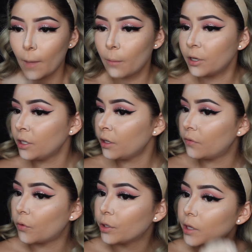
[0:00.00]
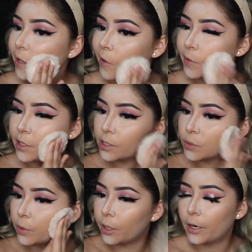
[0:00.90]
I'm gonna avoid the
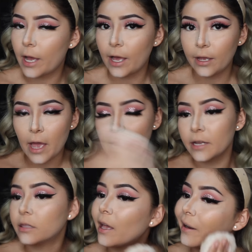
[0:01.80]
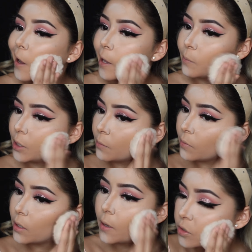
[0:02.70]
areas where I added that high
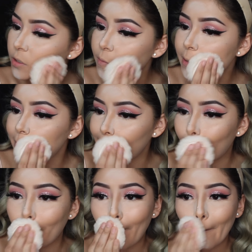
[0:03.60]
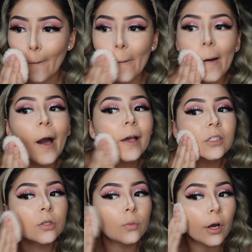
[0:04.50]
beam just because I
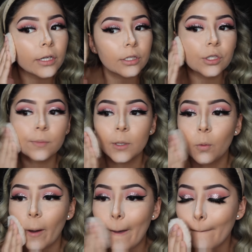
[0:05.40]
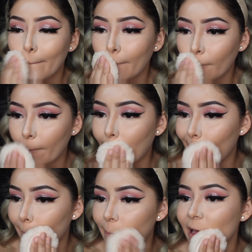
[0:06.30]
still want it to be wet when
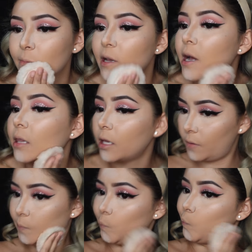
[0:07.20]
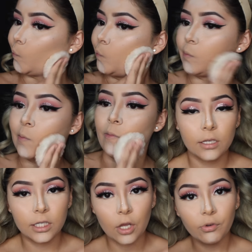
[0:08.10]
I applied my highlight.
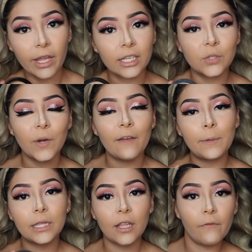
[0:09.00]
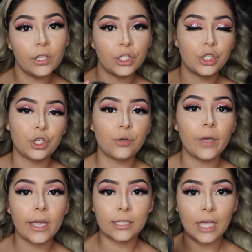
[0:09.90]
So next, what I've been loving to do
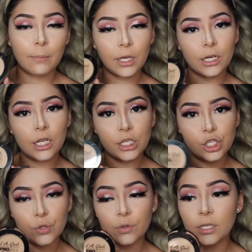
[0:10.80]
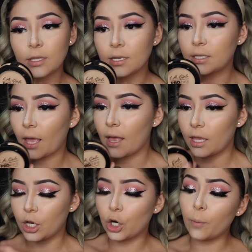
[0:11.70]
is I'm gonna use this L
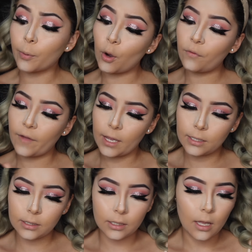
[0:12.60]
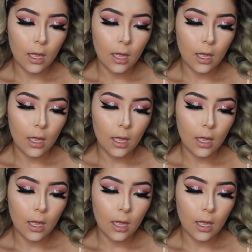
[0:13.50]
A Girl Pro Face